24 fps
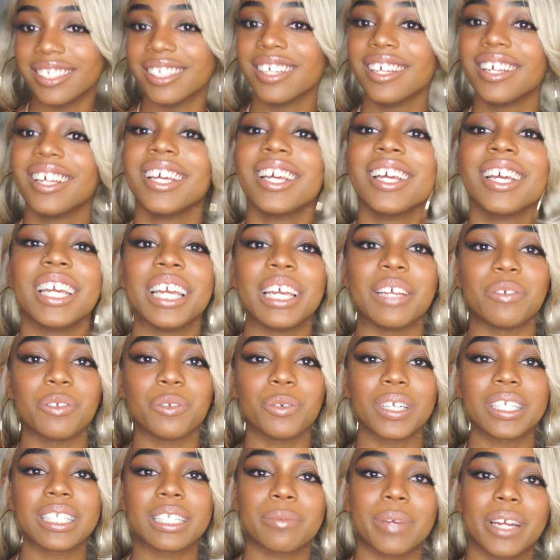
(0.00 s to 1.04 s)
If you
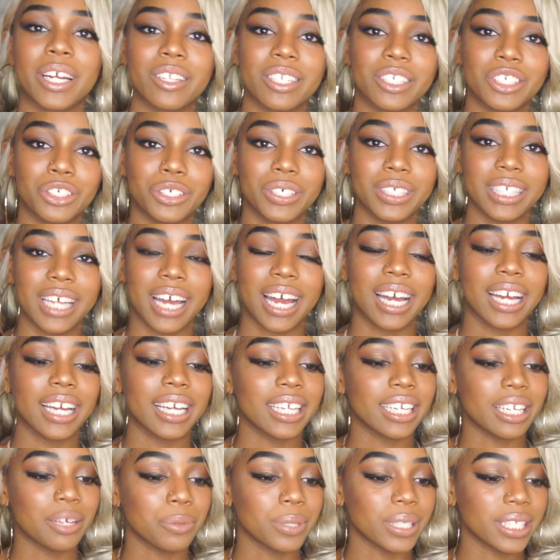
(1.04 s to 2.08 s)
wanted some hair that you could dye
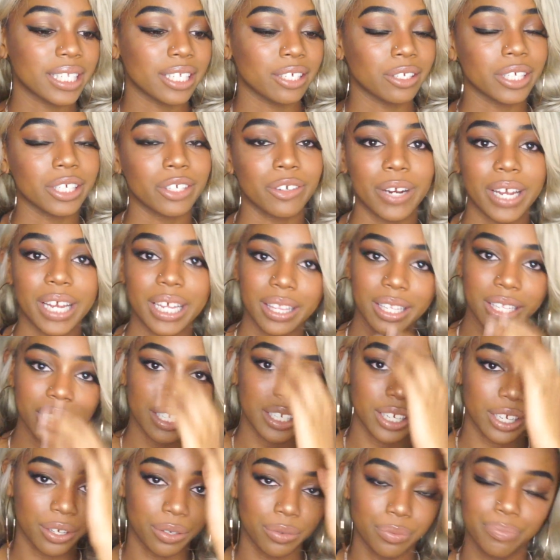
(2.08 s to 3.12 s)
and it would still look great, then, you
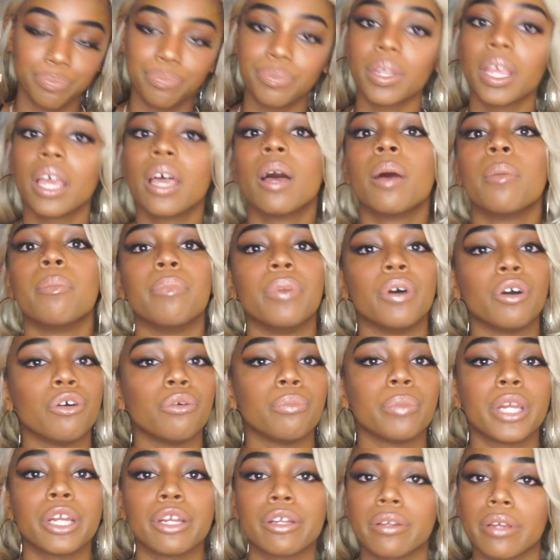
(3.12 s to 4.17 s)
know,
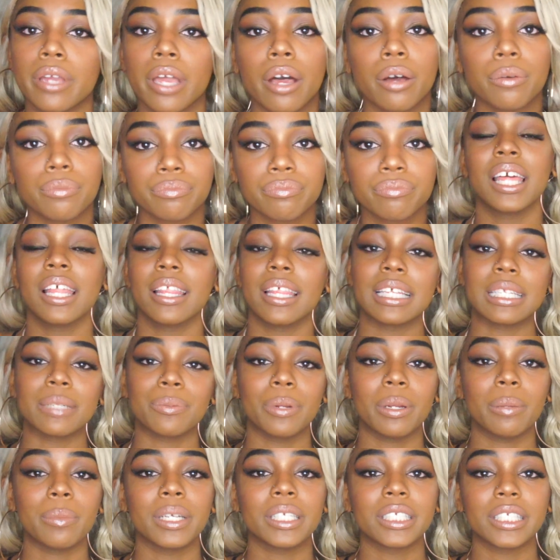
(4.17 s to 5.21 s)
boom, here you go. That's
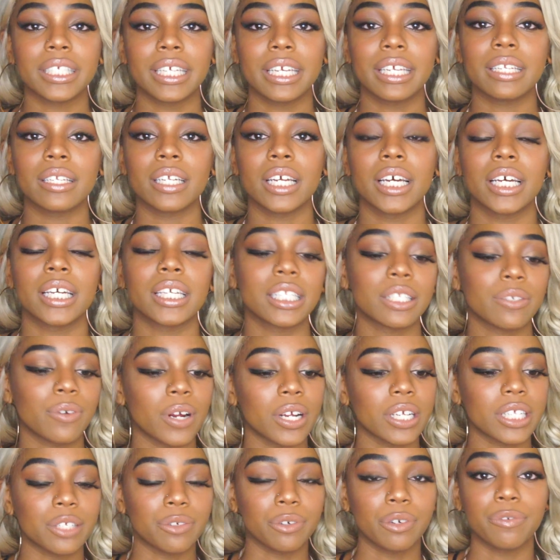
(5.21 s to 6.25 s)
pretty much it as far
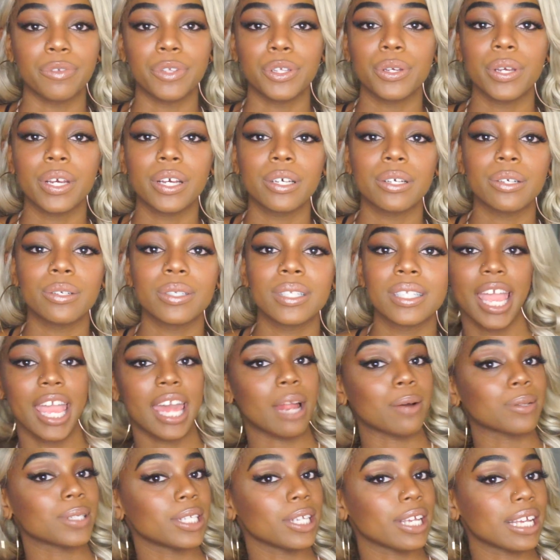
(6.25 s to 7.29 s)
as the review goes, and
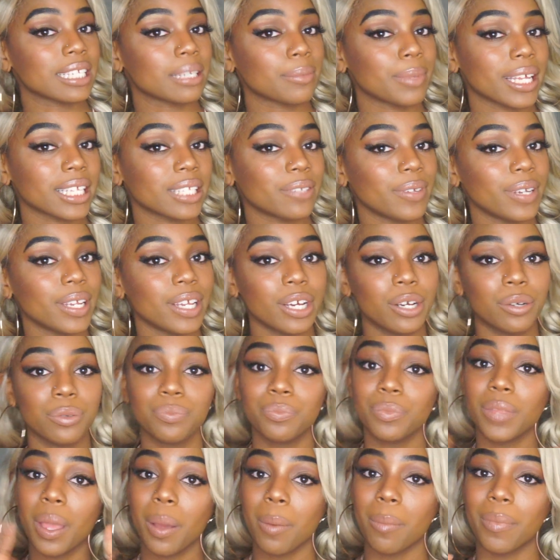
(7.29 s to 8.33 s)
I'll see you guys in the next video.
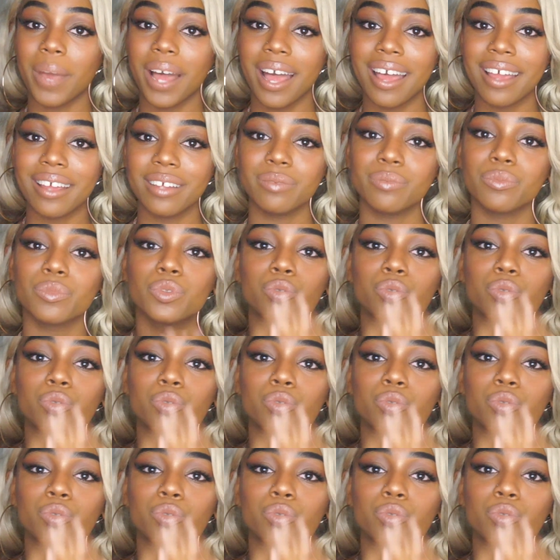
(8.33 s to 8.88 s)
Bye.